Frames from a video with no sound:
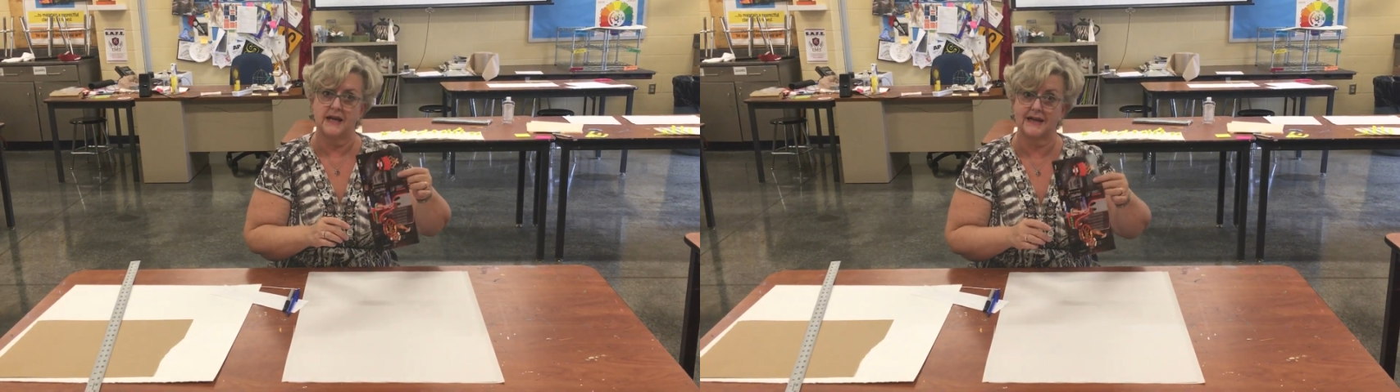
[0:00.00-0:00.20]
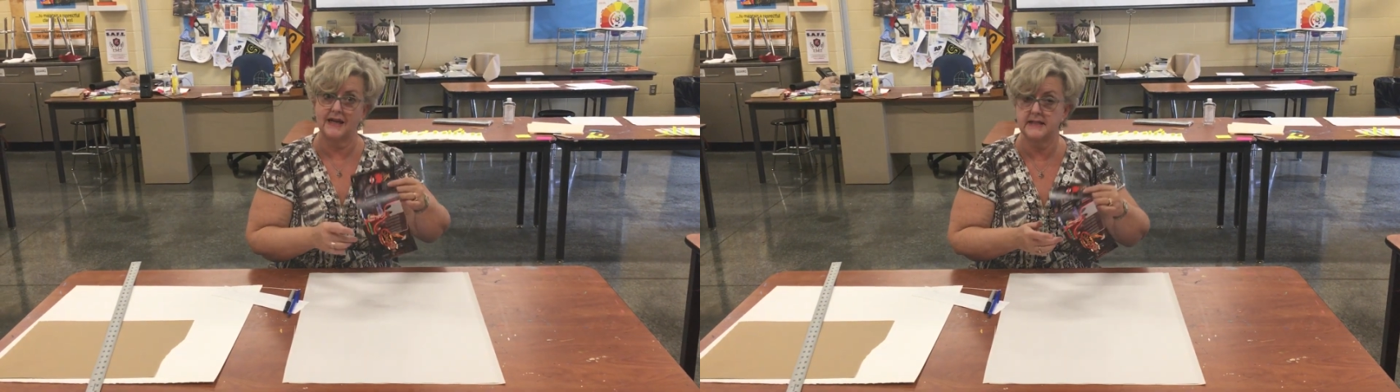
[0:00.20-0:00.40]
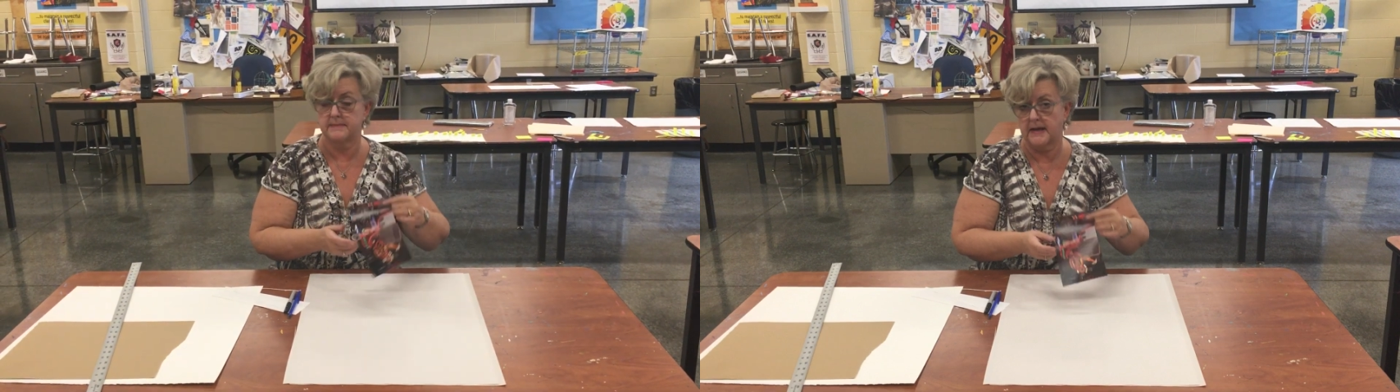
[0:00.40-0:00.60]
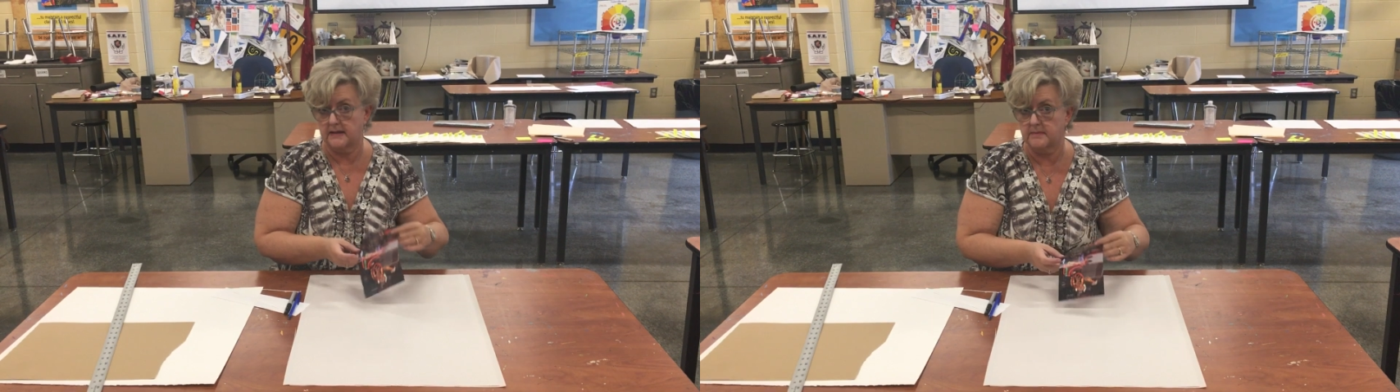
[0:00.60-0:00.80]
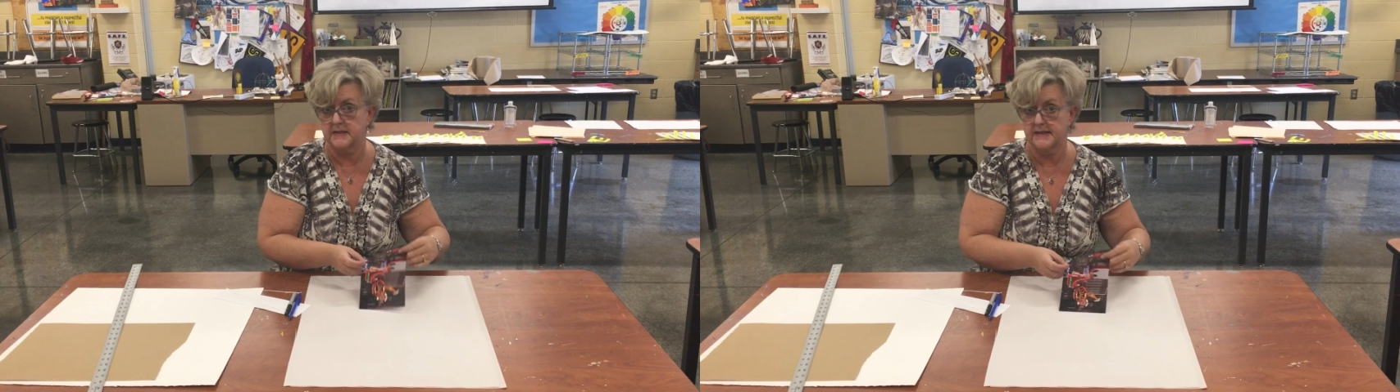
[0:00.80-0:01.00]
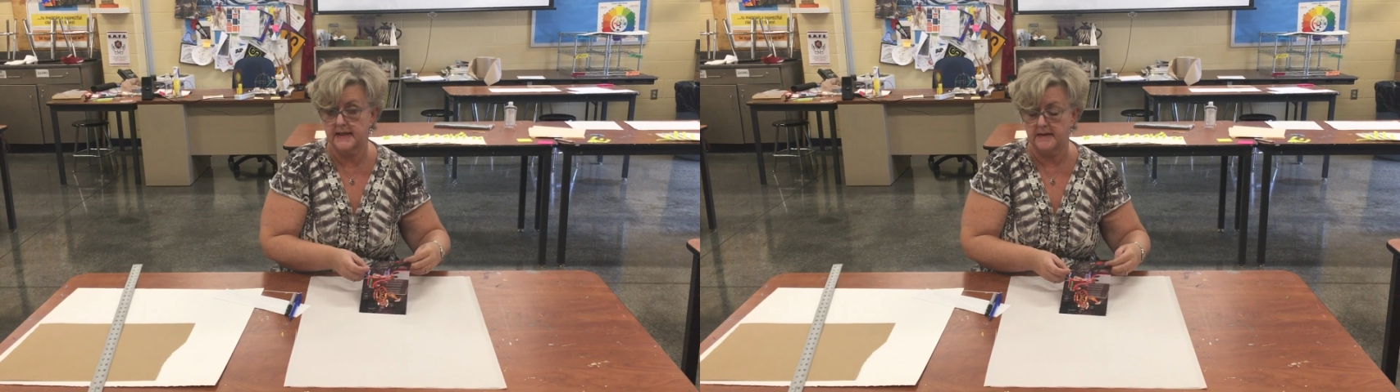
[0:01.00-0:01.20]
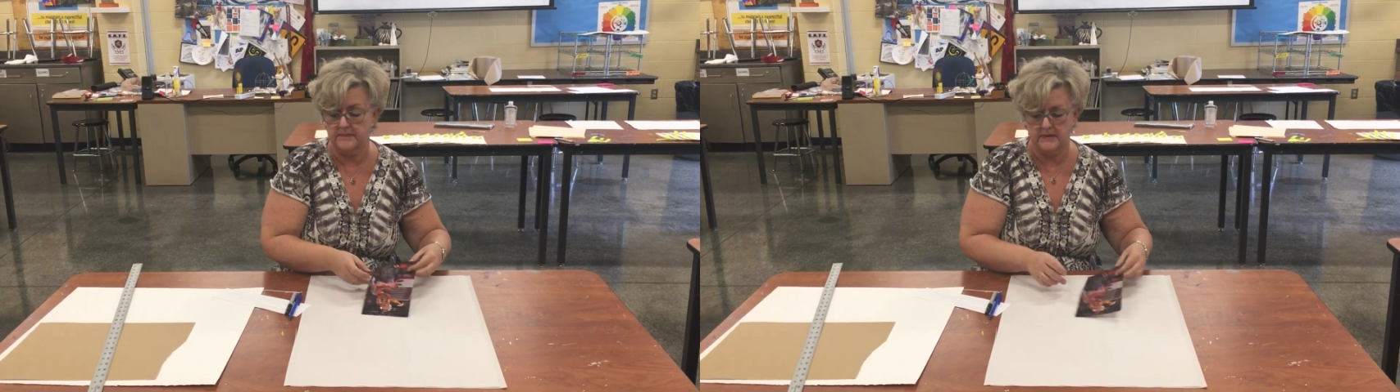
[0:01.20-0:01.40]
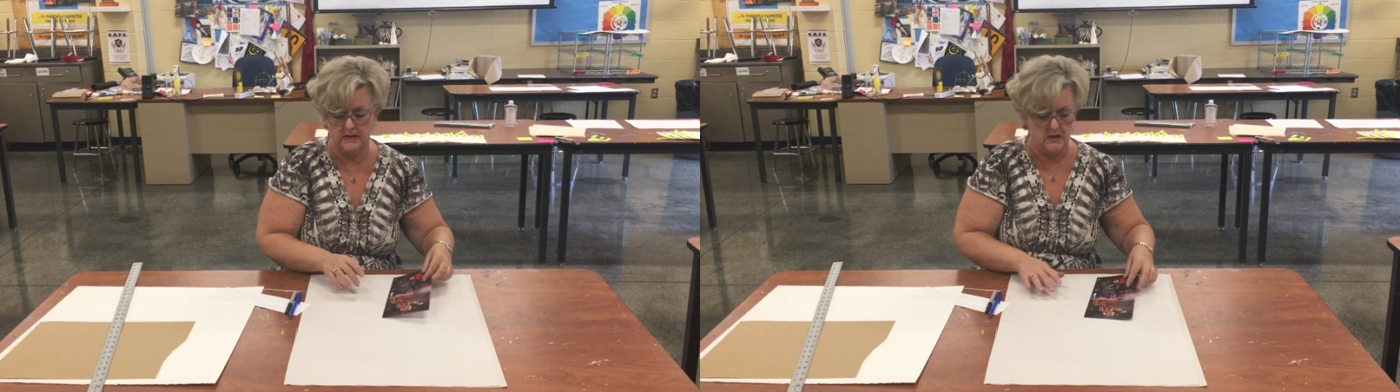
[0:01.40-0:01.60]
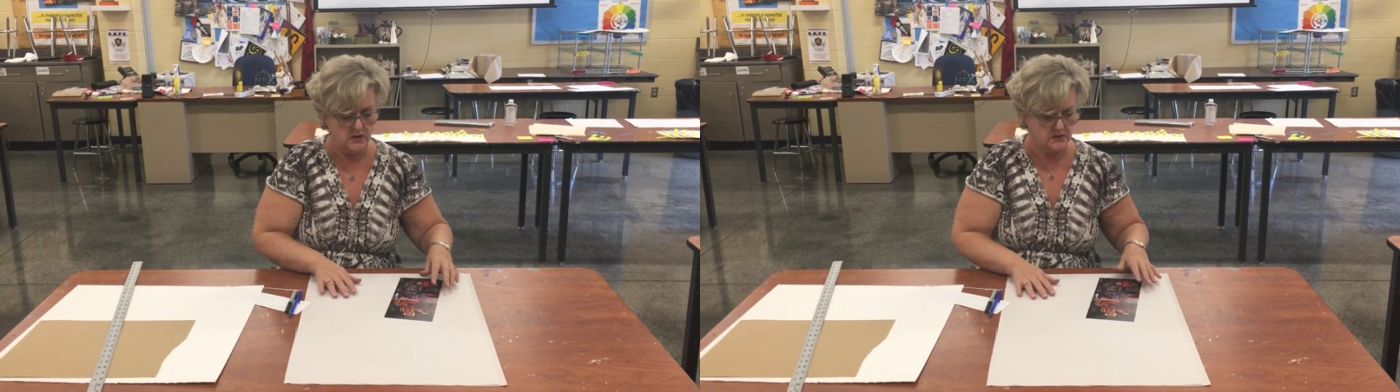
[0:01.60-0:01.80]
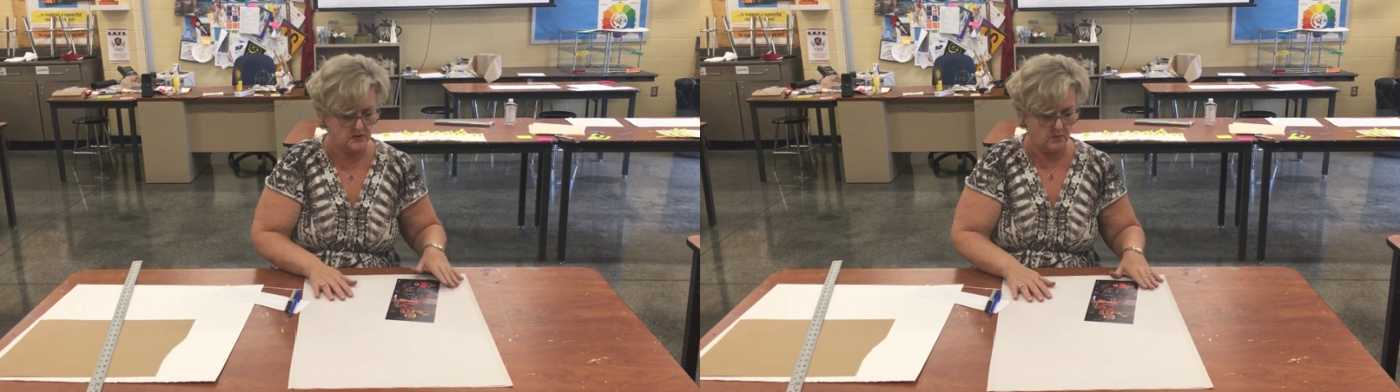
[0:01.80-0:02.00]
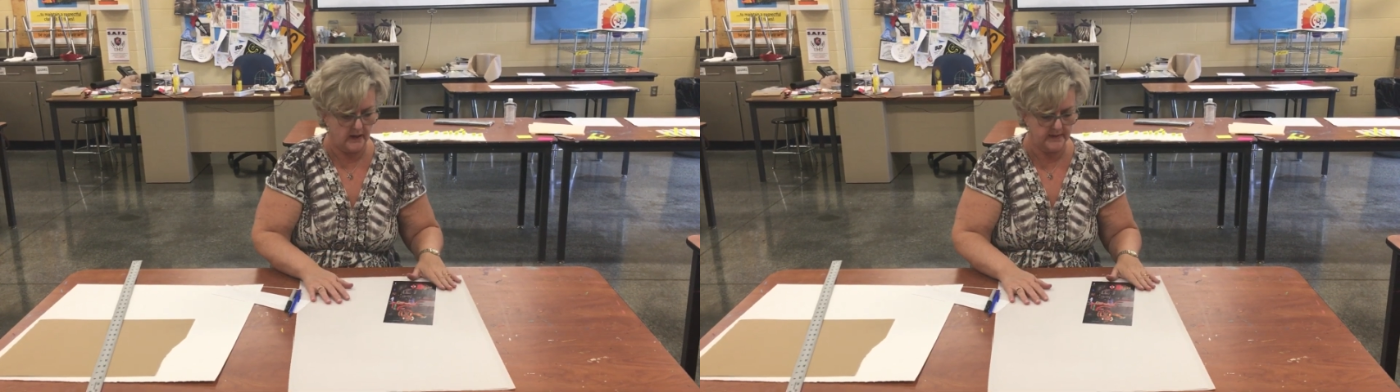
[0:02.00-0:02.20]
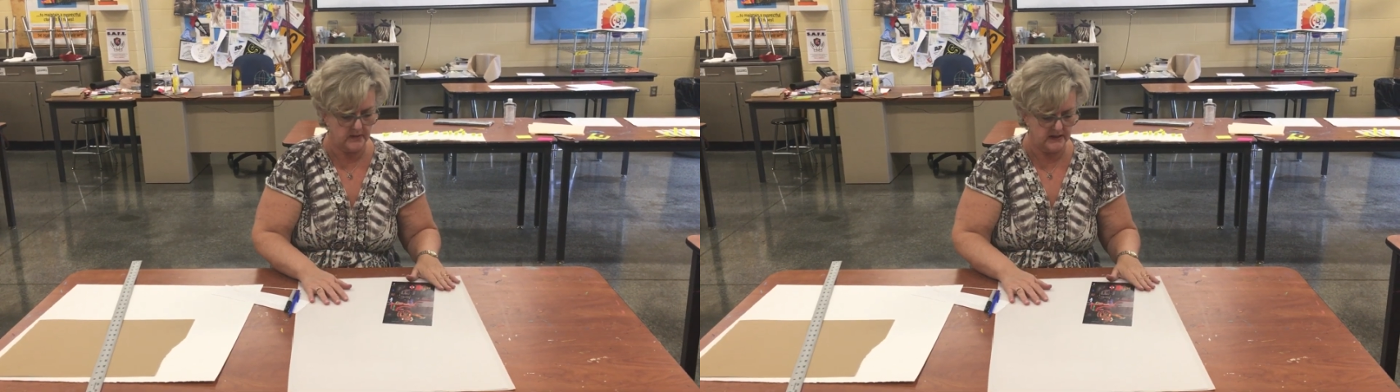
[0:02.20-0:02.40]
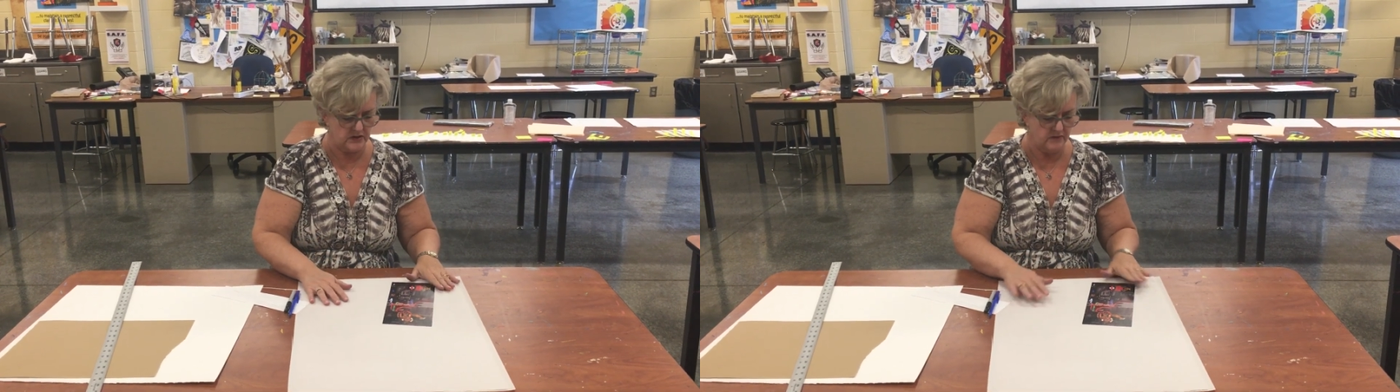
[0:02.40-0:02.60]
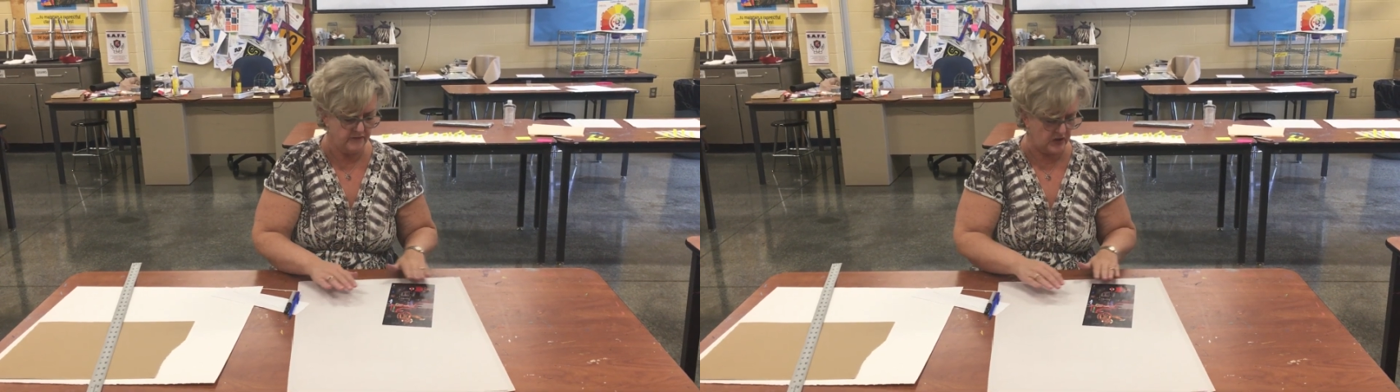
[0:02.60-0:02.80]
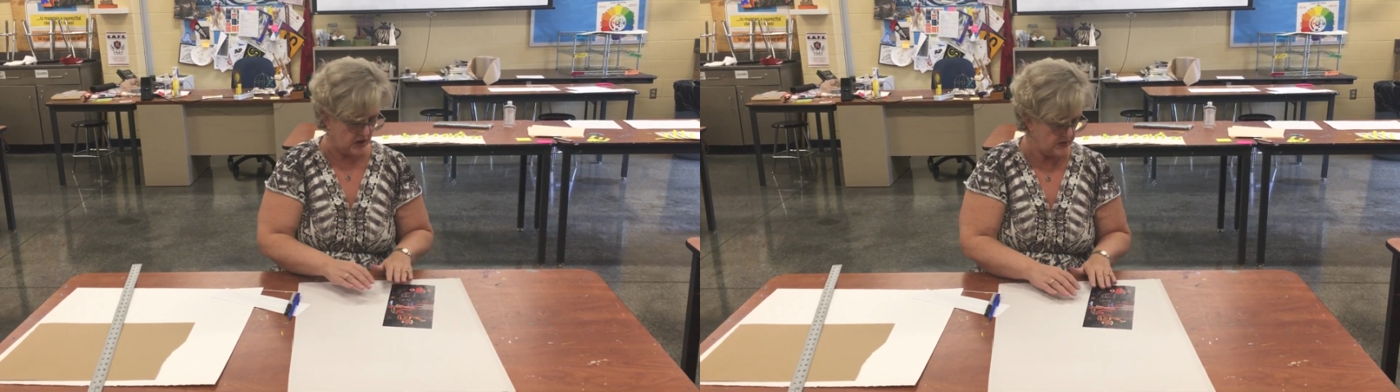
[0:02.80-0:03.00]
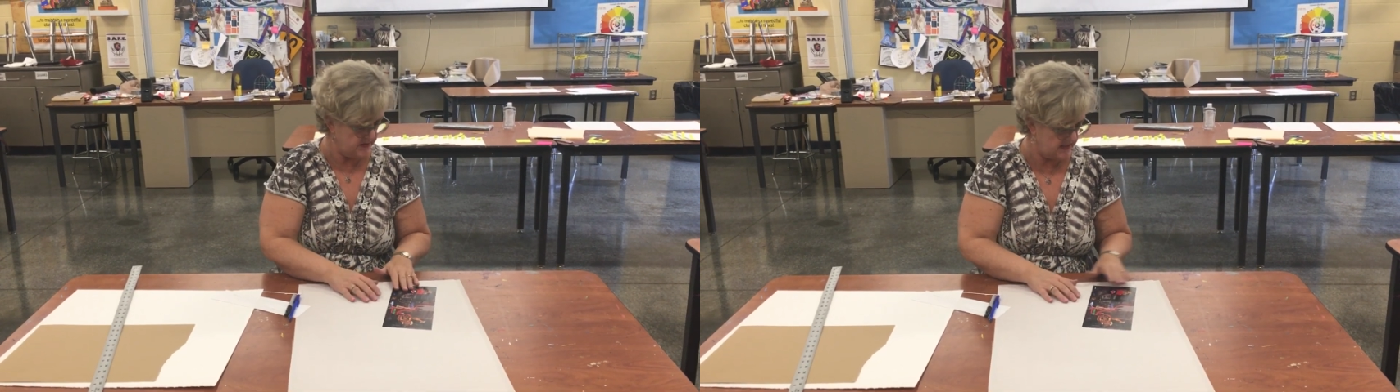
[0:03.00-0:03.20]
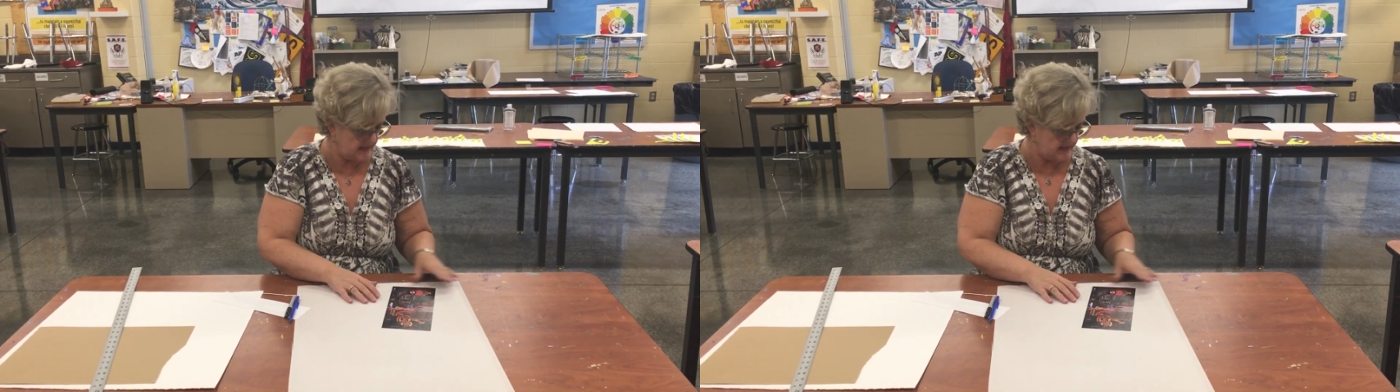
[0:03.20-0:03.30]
And I need to make them the same. So what I'm gonna do first